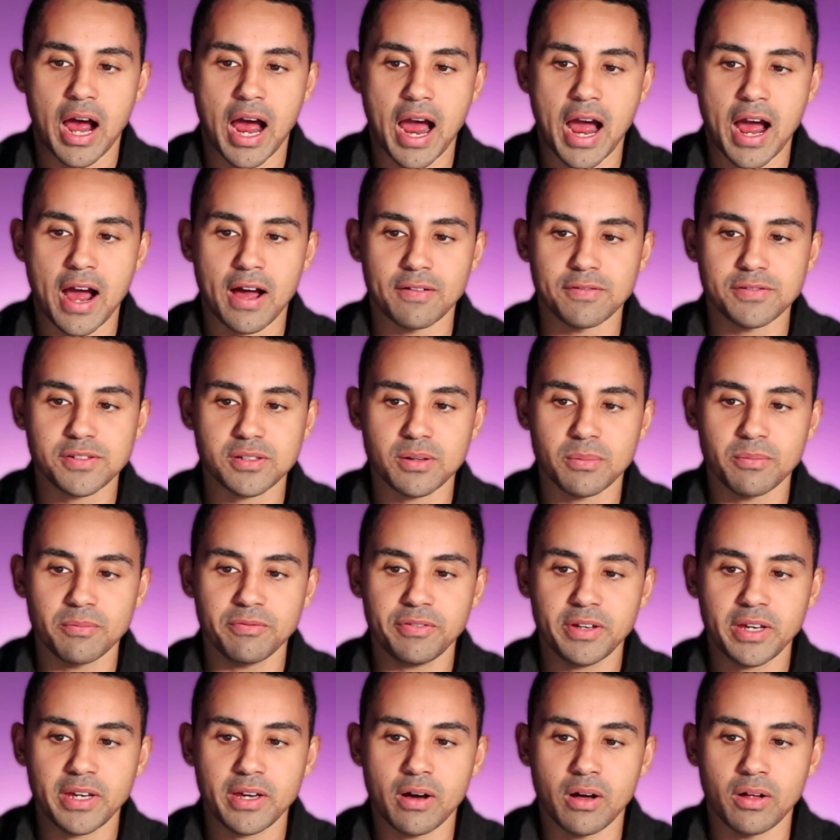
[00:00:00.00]
I have
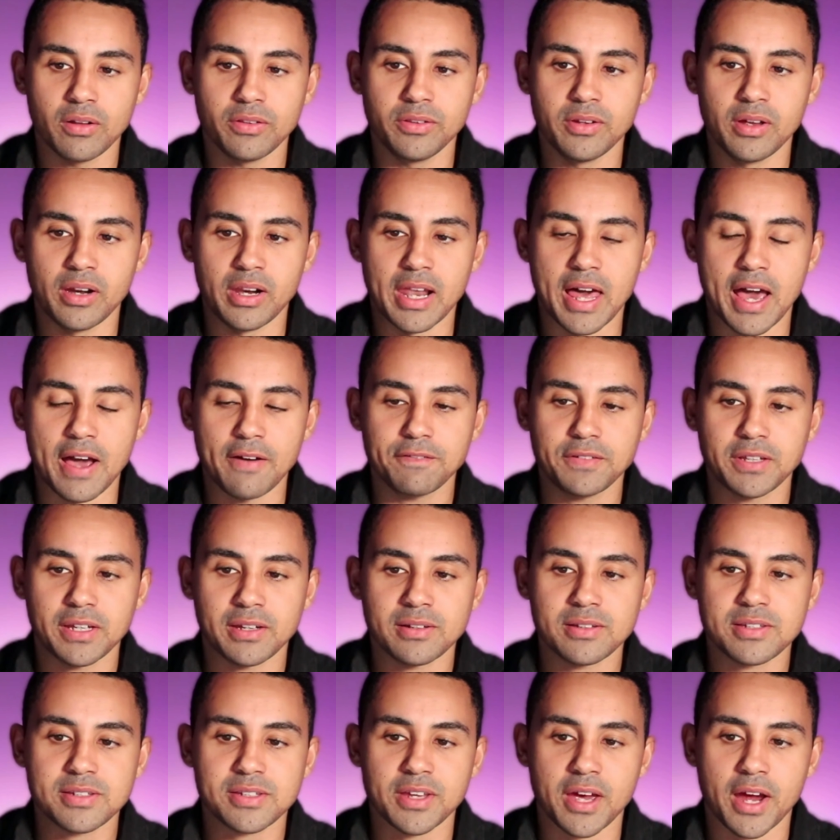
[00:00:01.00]
something on the left
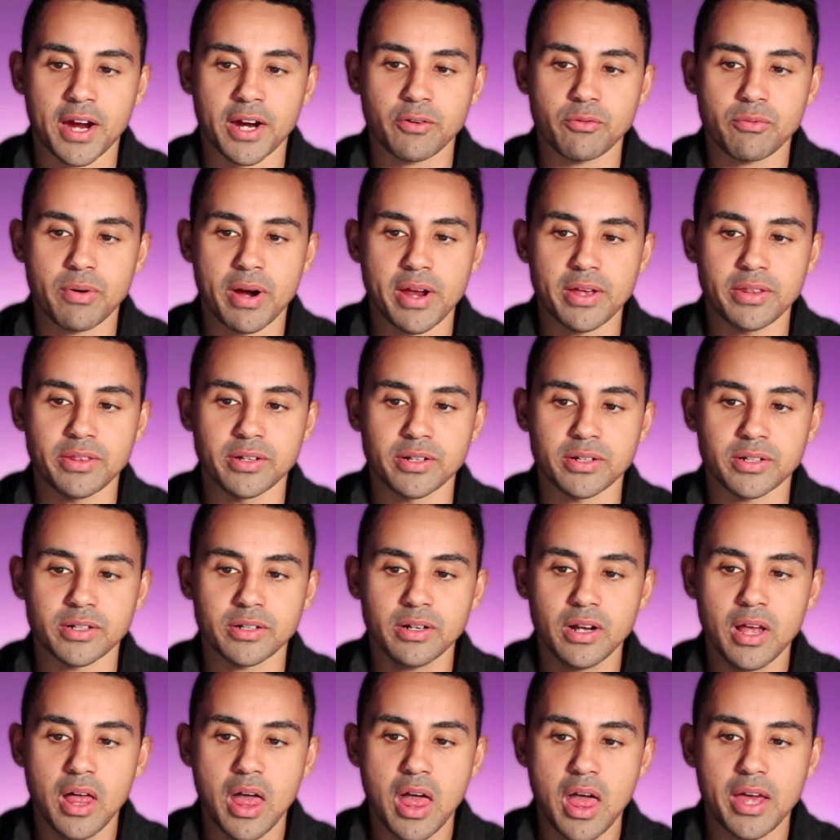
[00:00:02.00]
hand side right
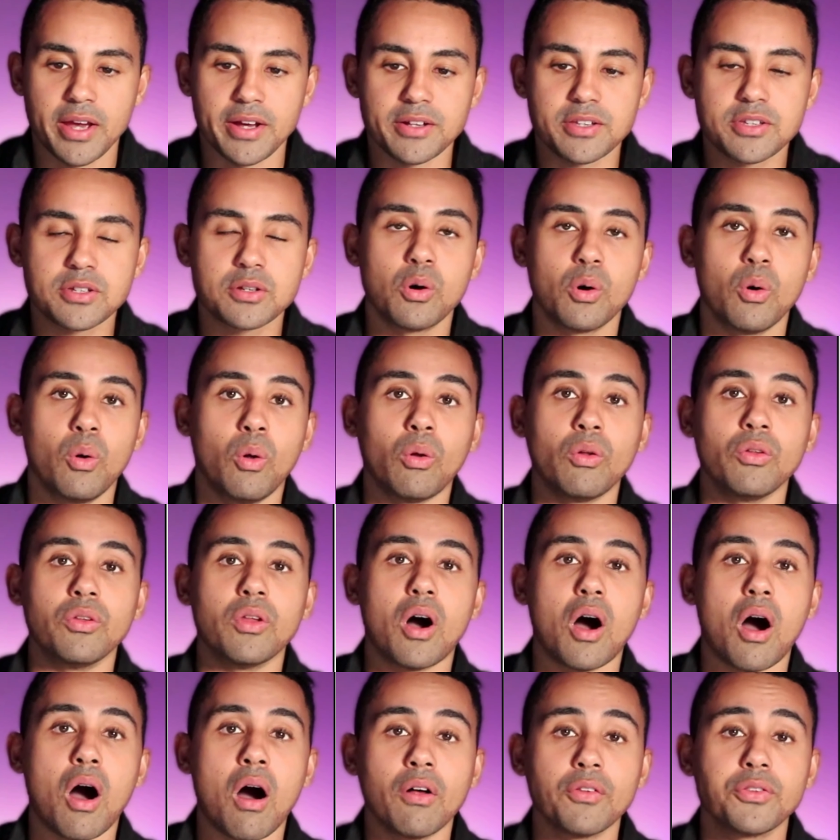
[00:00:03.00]
there. It's called
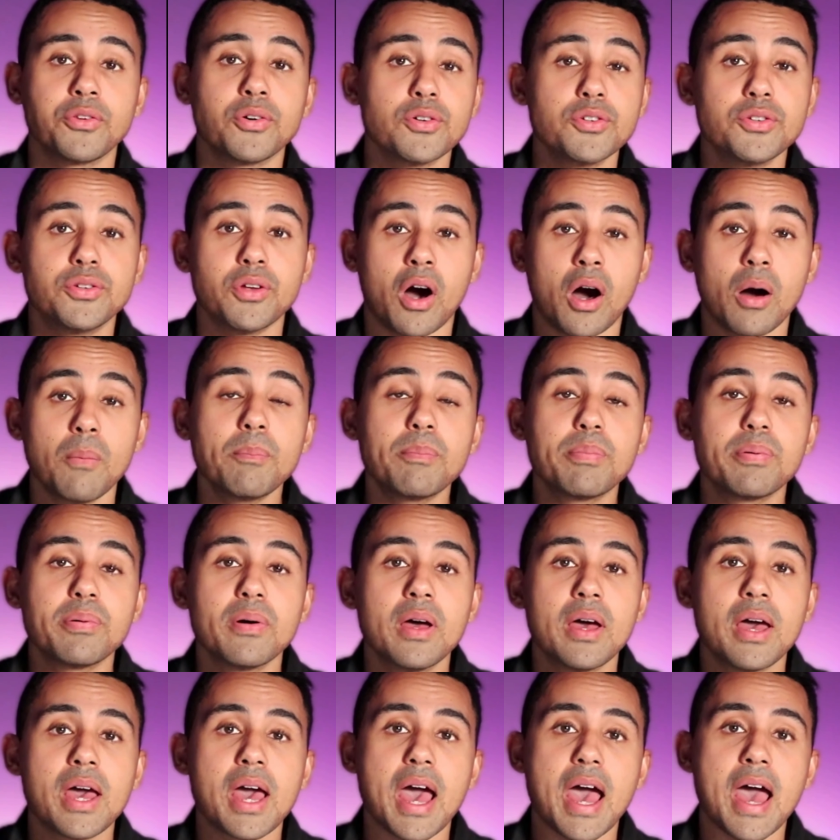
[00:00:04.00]
Autodop,
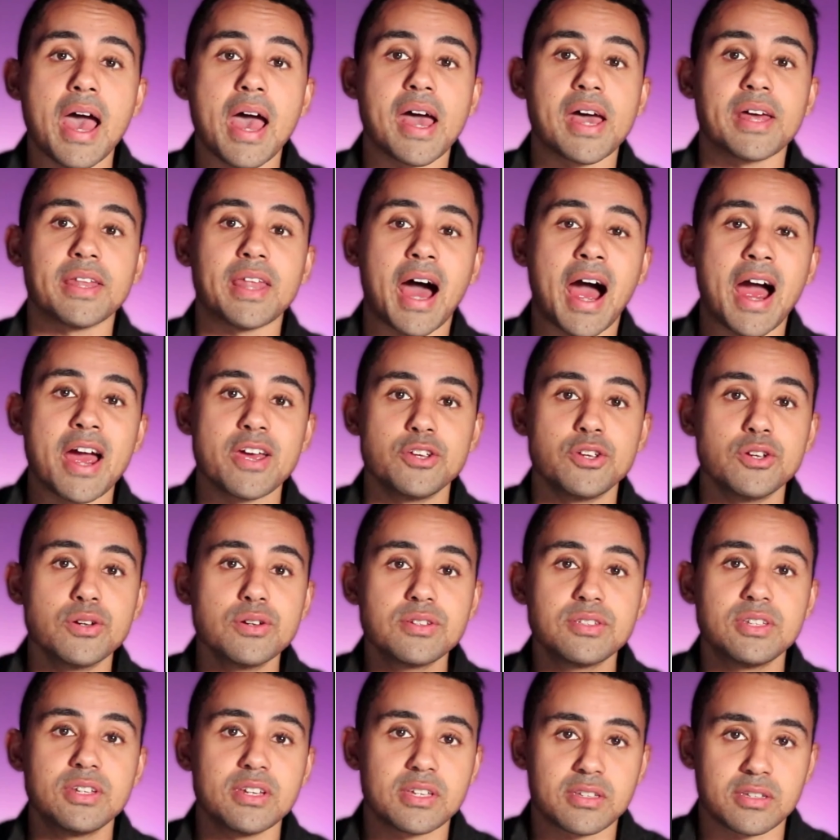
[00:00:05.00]
and I
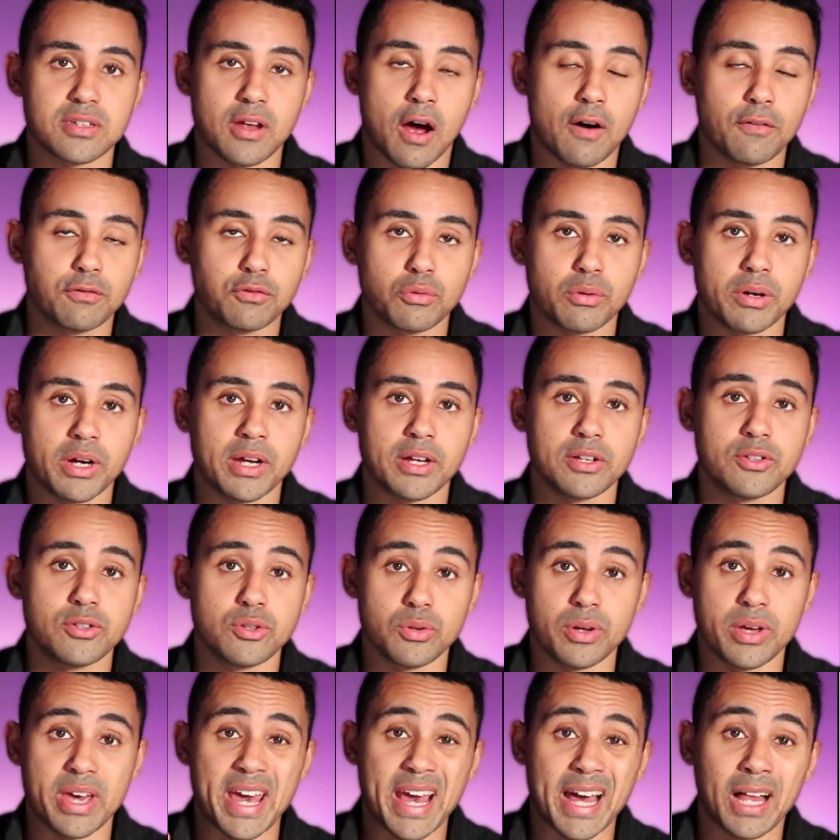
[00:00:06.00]
use this software
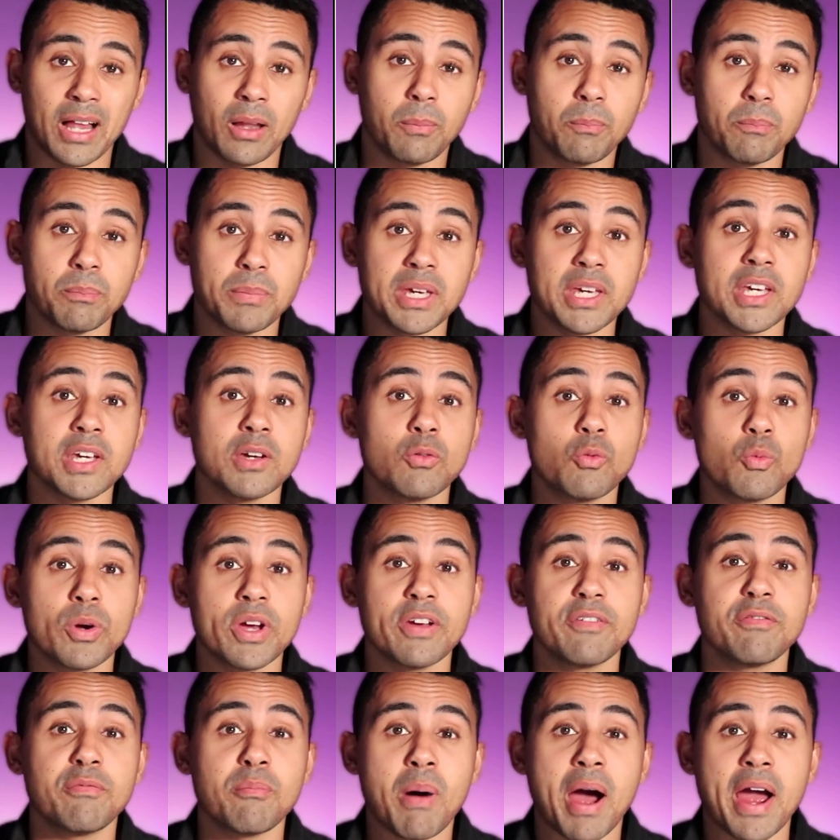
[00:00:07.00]
to help me
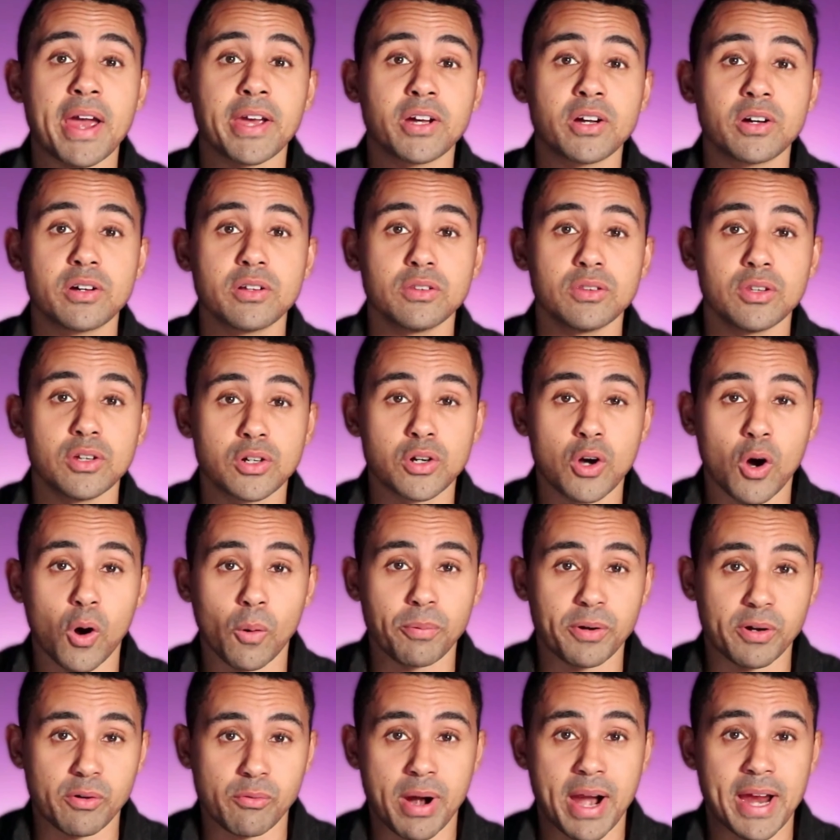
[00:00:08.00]
with the
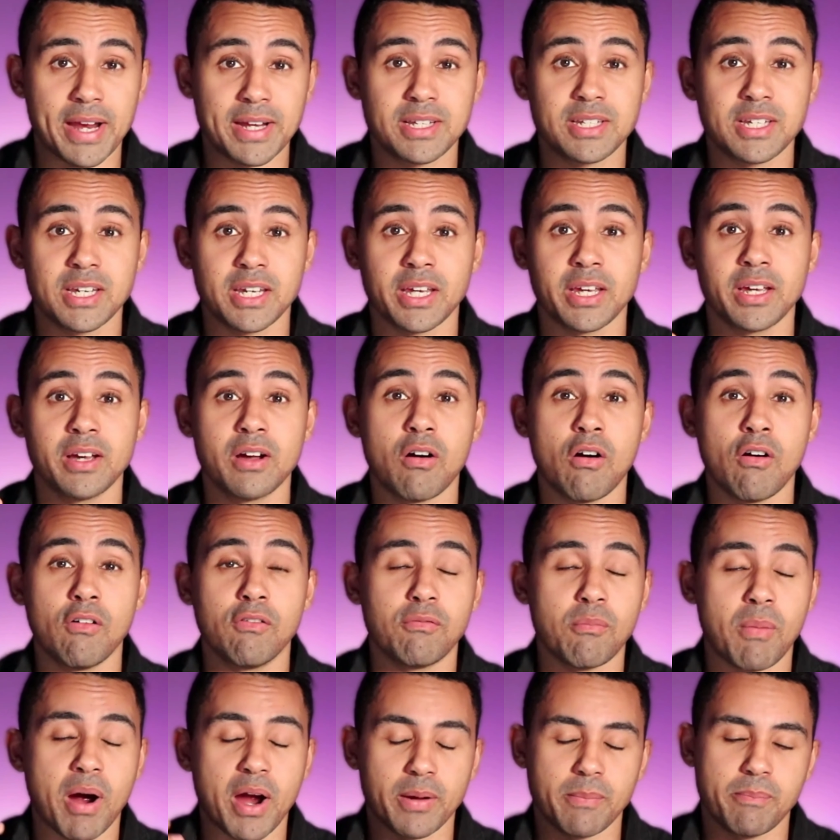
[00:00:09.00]
copywriting of
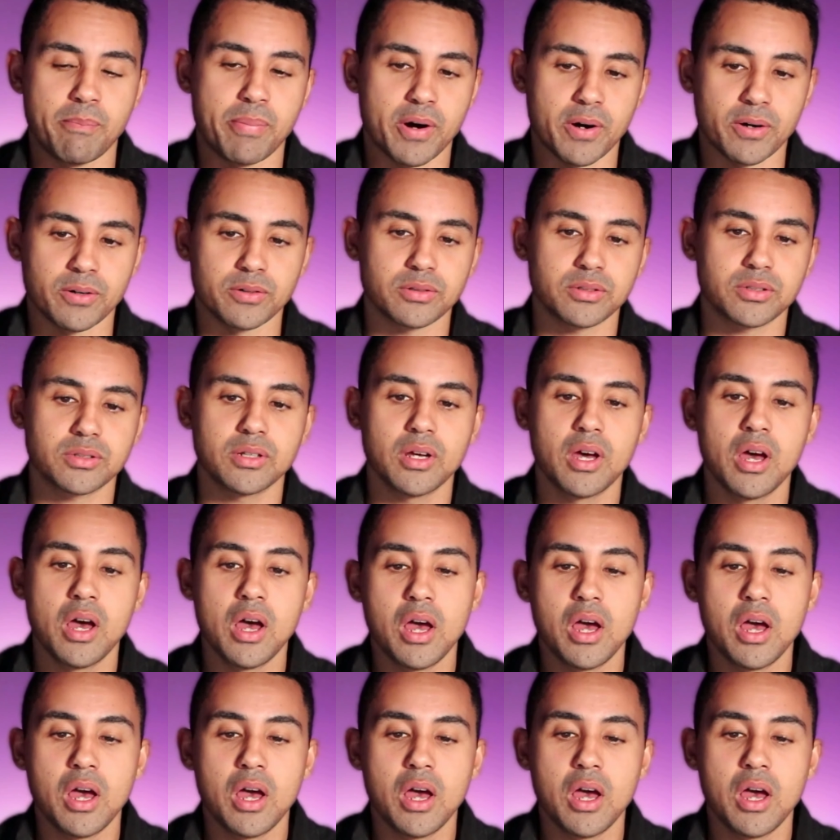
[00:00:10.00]
my post.